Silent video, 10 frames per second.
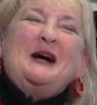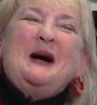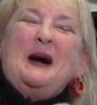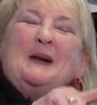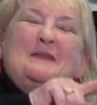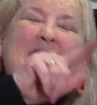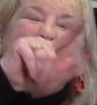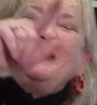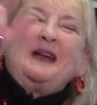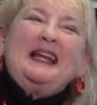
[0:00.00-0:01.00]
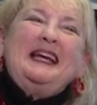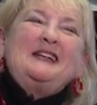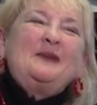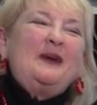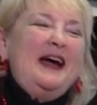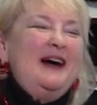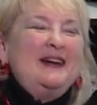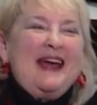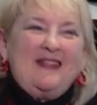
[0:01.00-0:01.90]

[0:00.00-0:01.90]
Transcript: up and you're linked around,